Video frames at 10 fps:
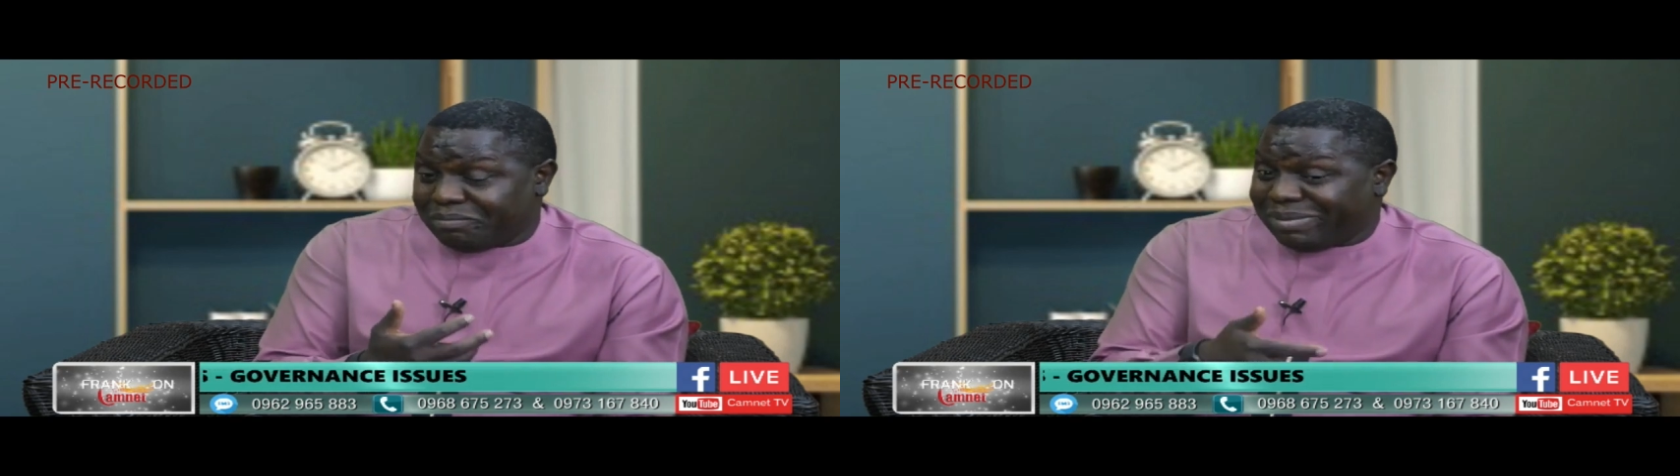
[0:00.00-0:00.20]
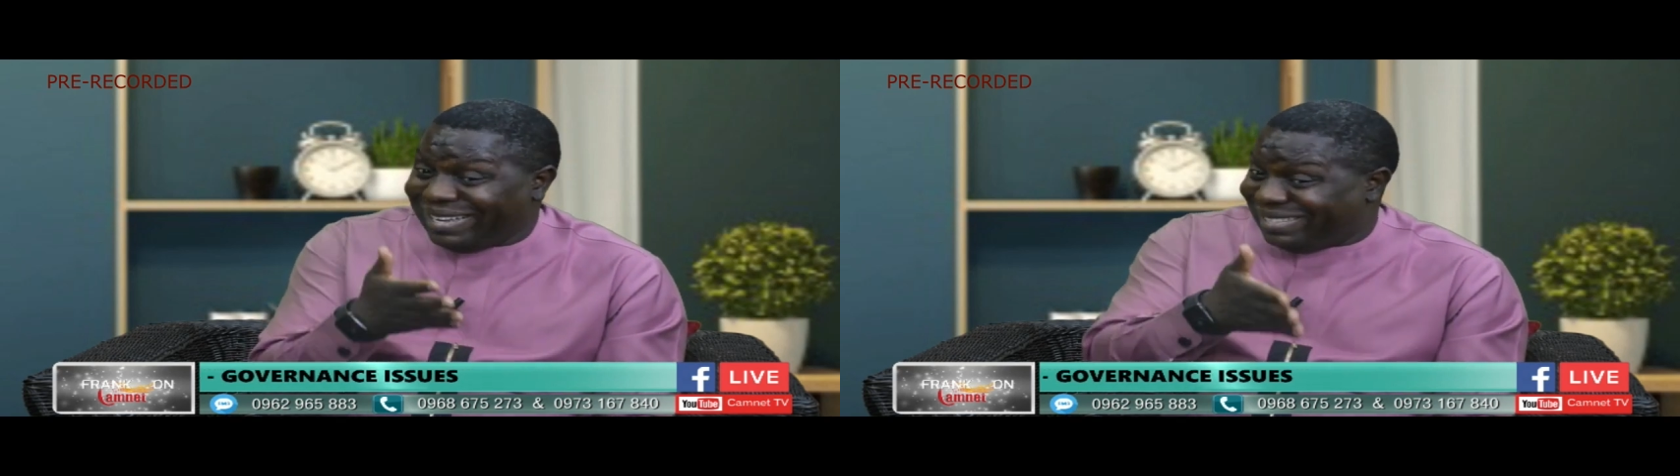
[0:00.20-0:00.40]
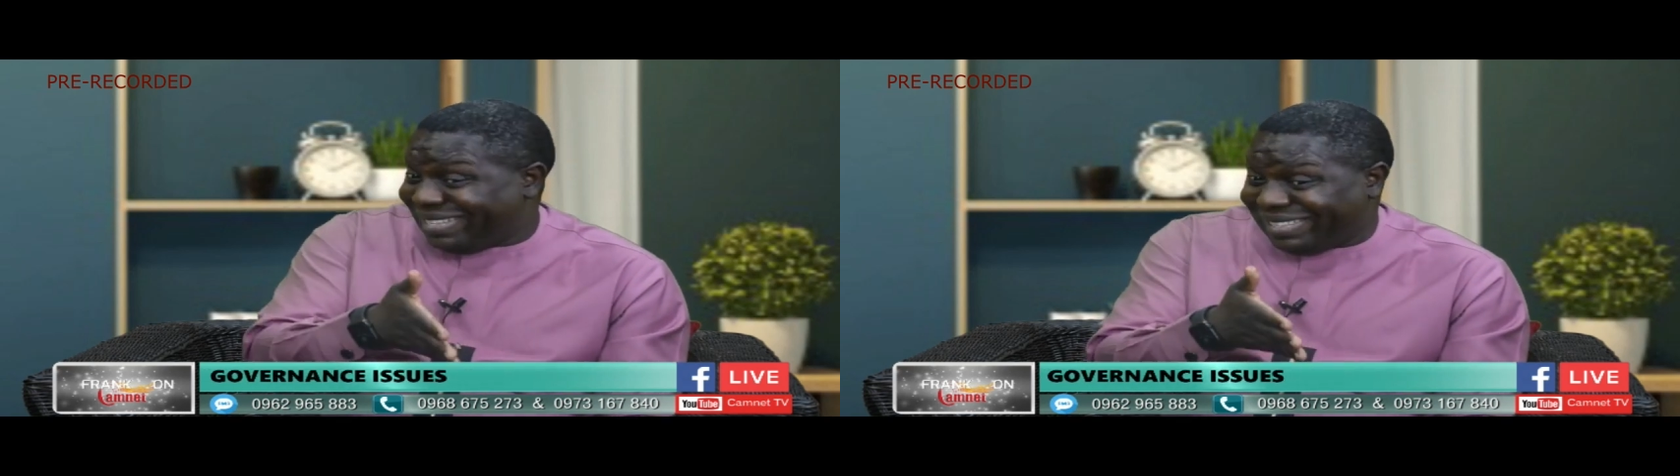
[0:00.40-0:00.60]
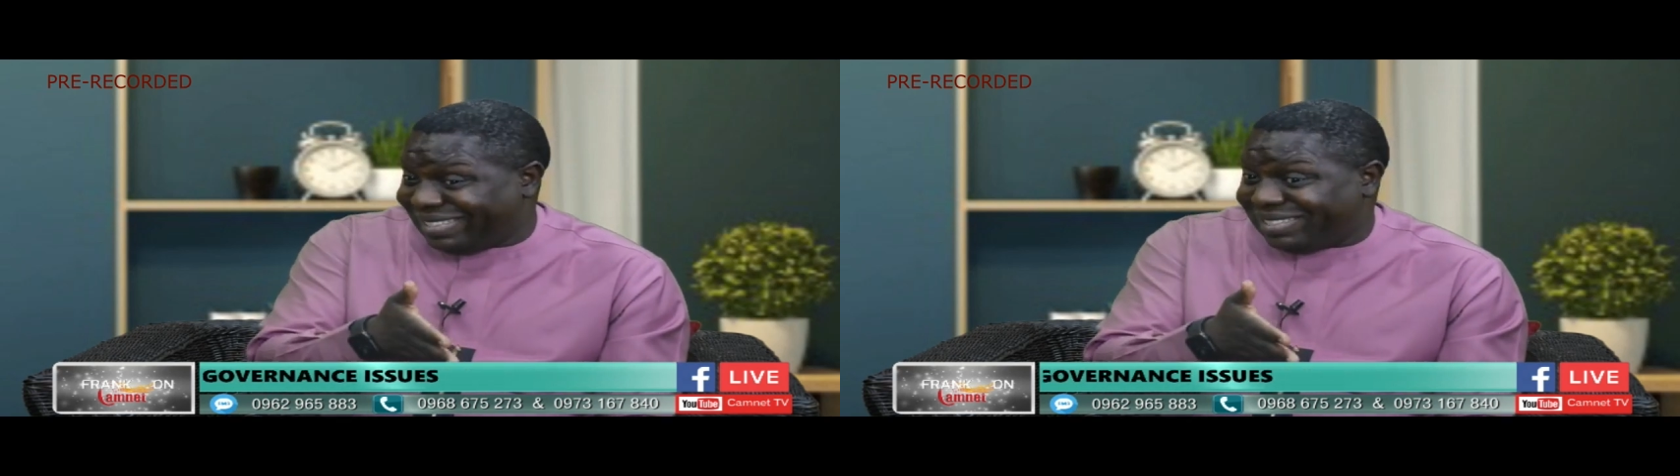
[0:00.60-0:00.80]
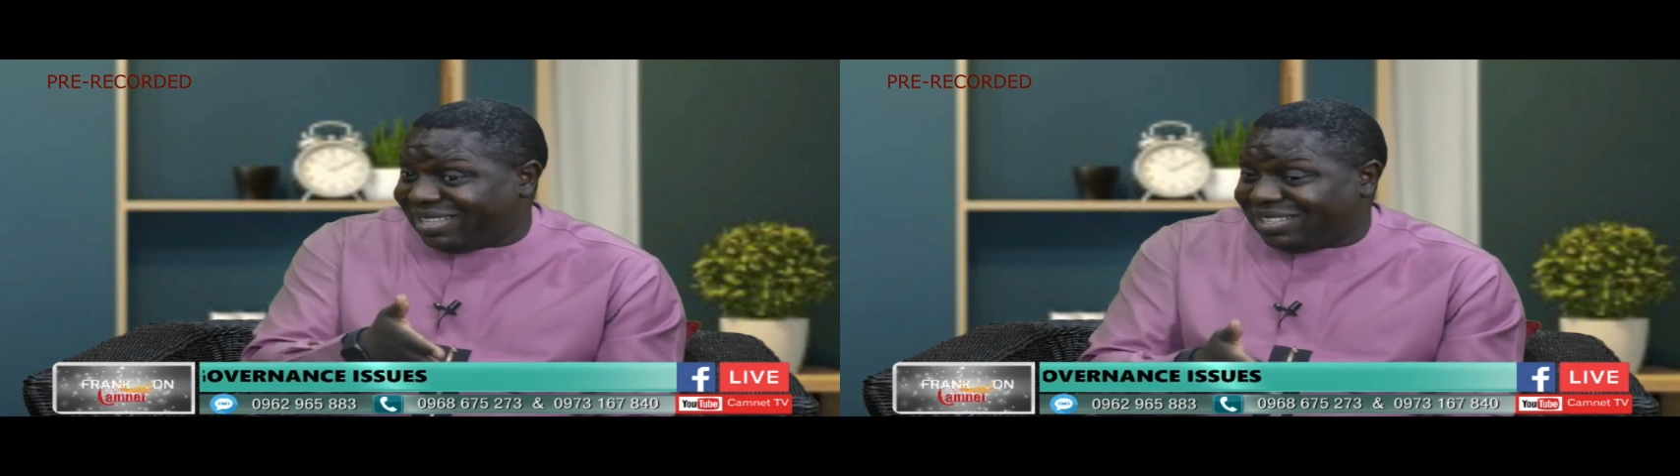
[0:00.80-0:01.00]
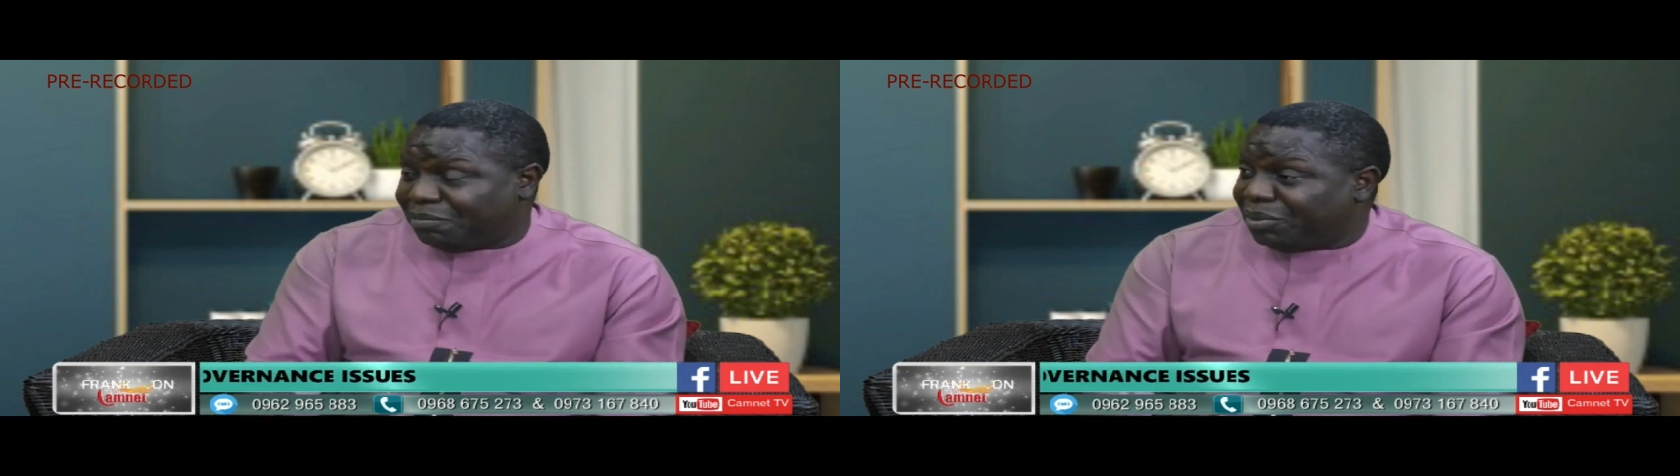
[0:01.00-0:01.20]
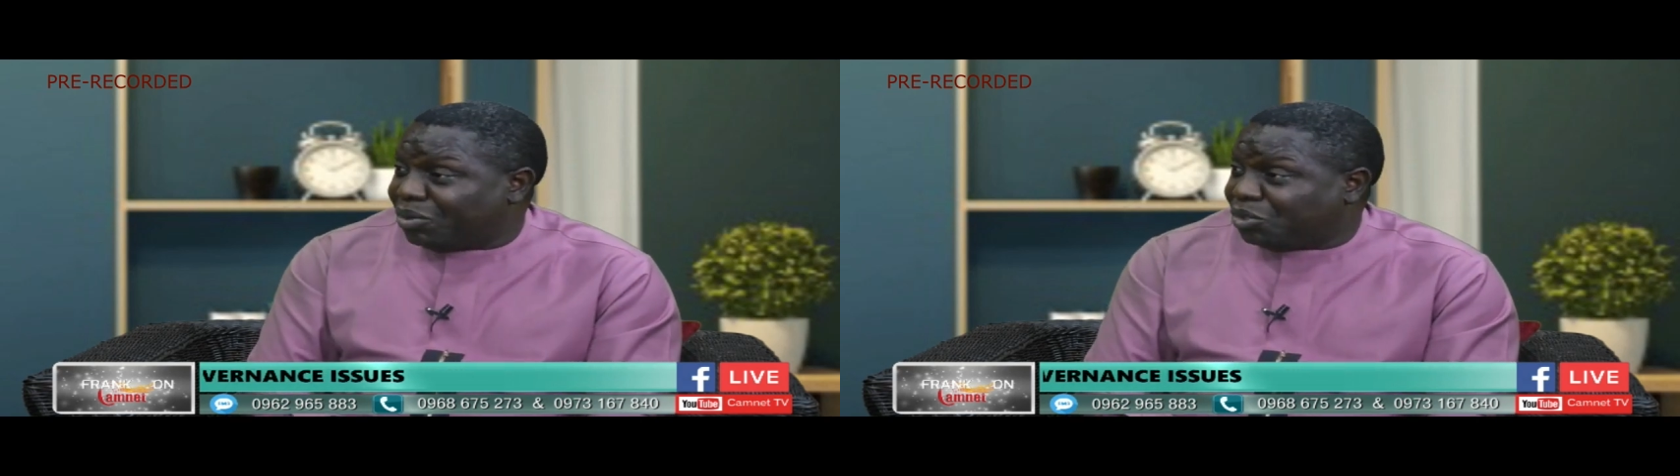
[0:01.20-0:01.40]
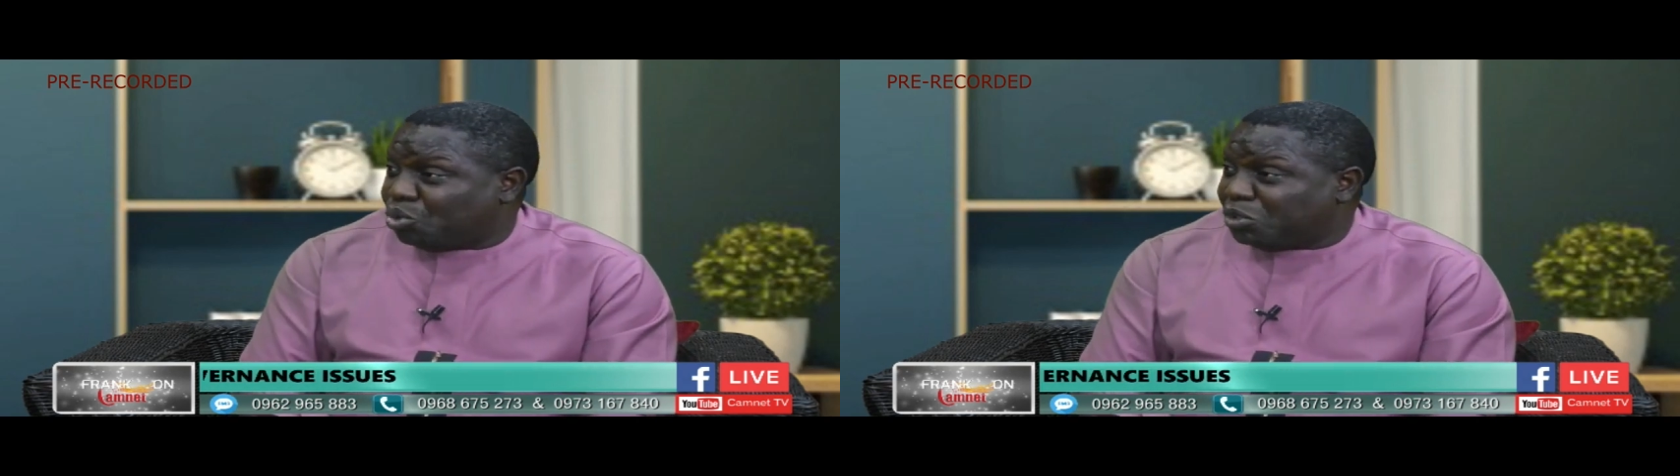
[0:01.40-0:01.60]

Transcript: by its existence because it